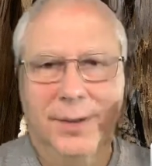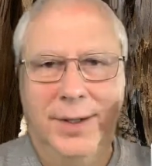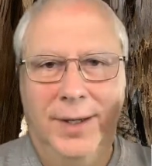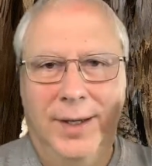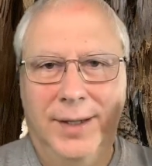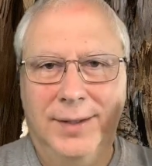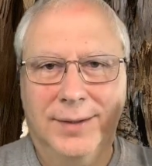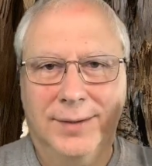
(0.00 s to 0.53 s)

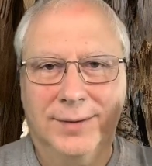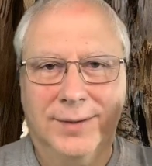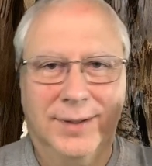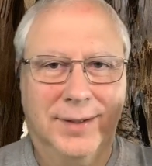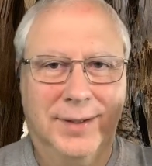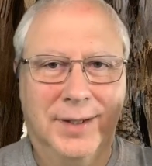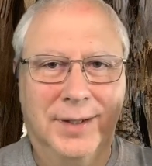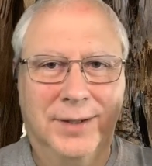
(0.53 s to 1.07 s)

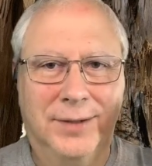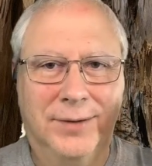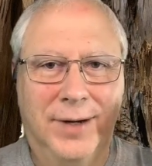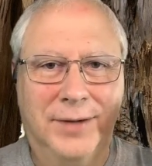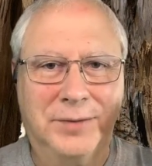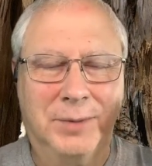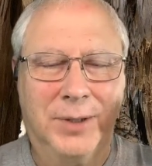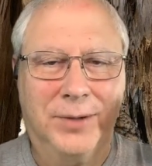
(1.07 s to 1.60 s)
The thing that
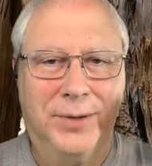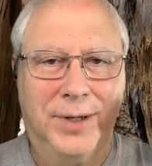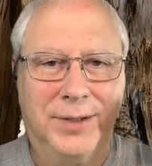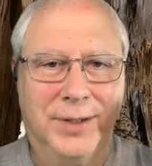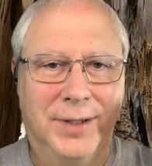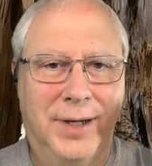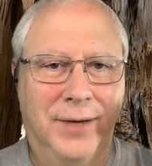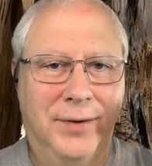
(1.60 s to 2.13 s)
drives me
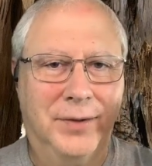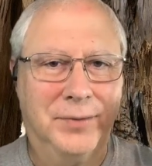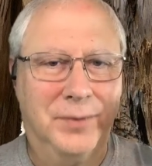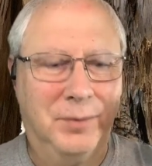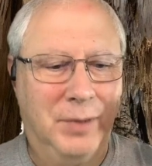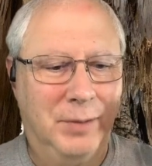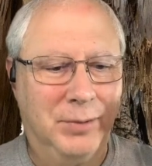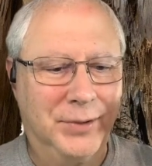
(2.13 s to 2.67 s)
crazy now is
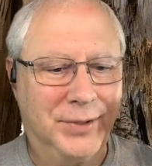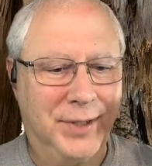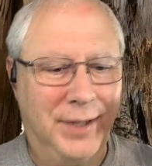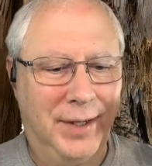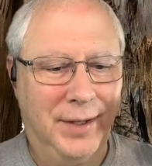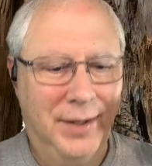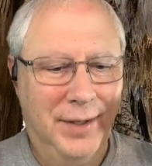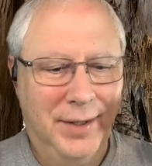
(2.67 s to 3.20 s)
when people
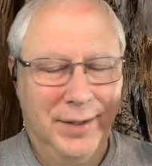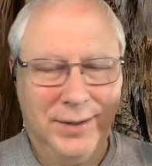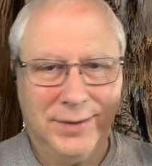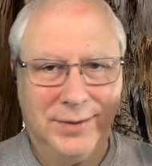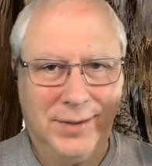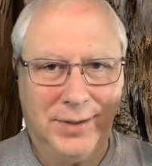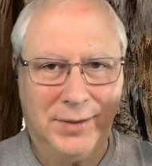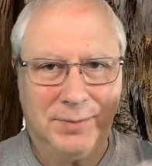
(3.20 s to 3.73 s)
say, you
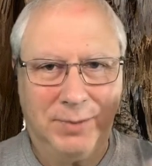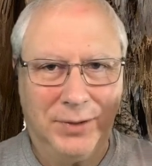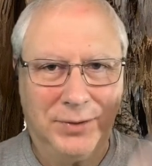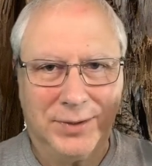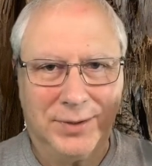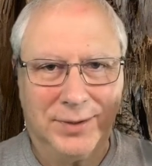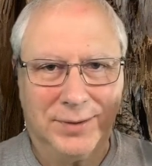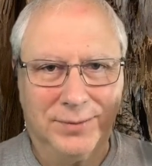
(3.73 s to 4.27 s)
see these
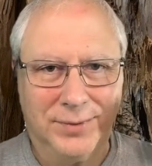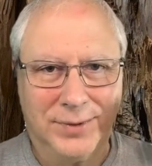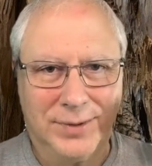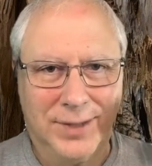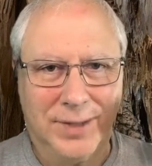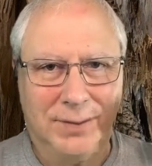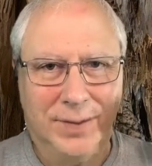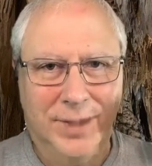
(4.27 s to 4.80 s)
posts that
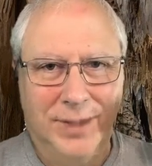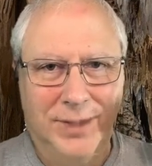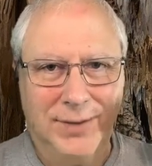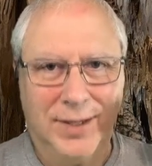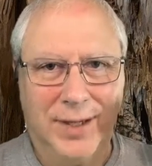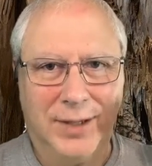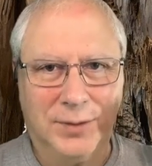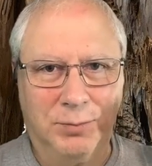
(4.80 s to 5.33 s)
say
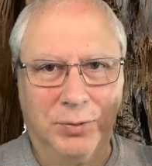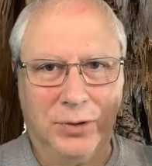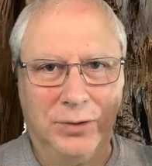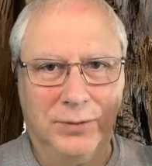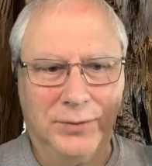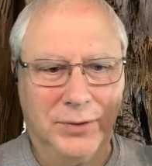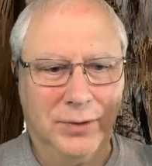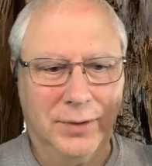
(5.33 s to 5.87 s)
science
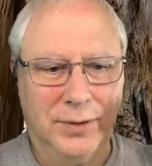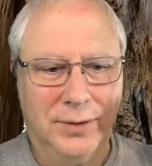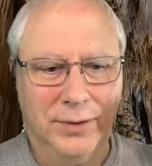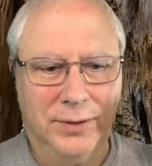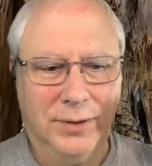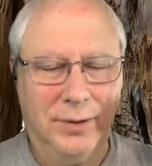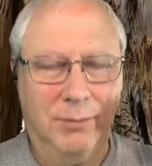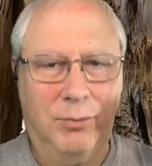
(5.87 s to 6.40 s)
proves
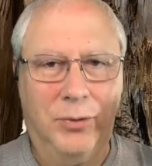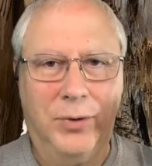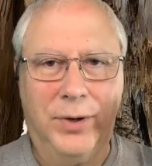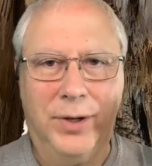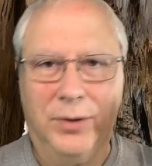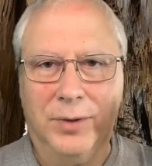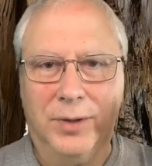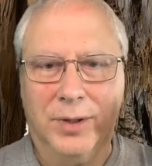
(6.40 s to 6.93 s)
you're a
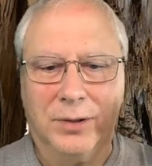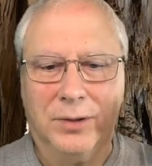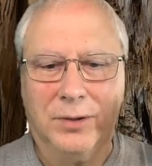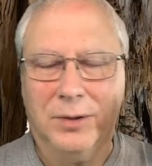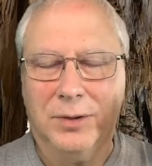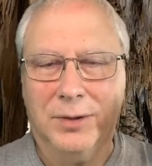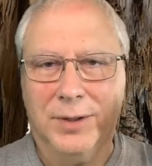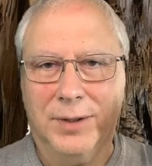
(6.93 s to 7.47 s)
boy or a
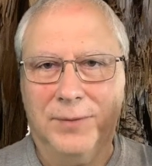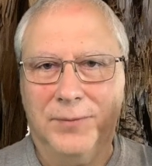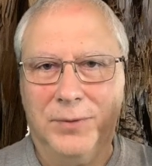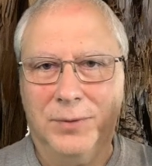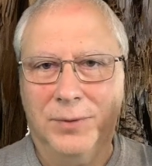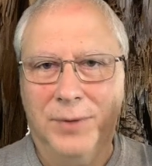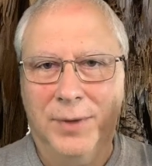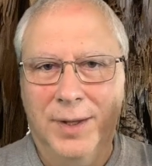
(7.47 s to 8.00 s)
girl, and if
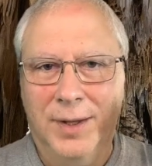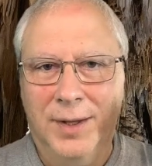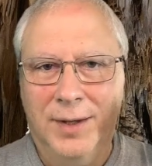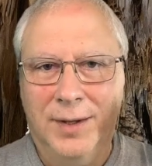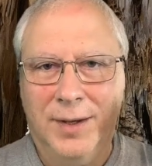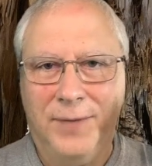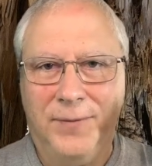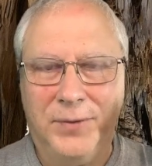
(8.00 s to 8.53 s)
you
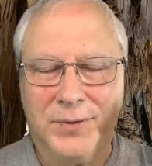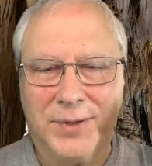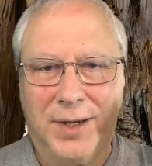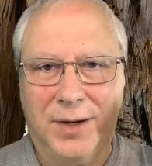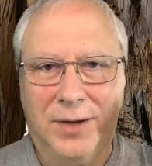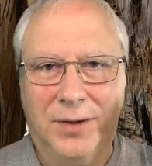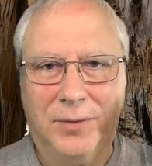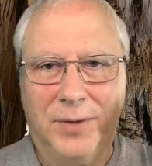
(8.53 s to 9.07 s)

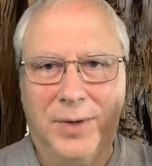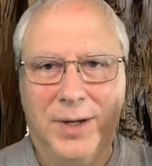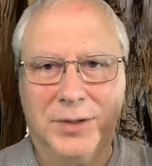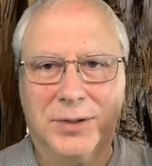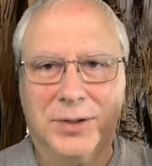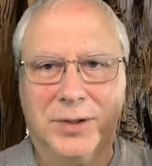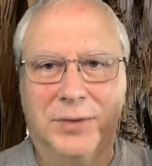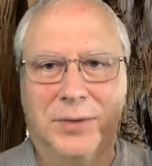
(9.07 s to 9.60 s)
say
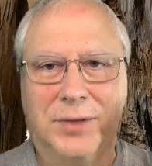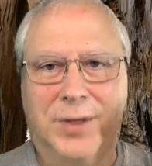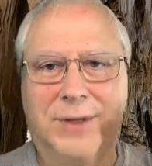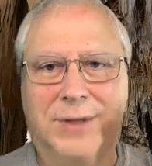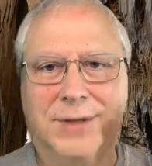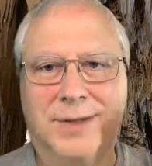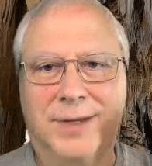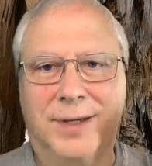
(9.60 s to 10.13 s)
otherwise, you're going
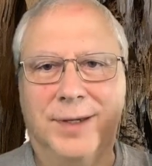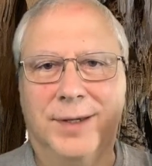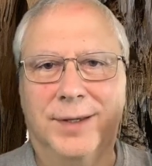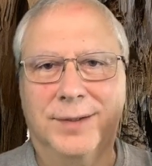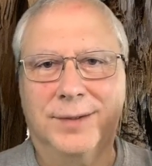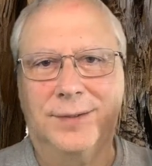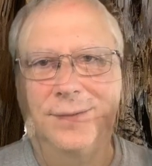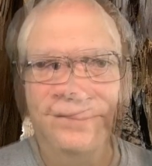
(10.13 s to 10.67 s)
against science.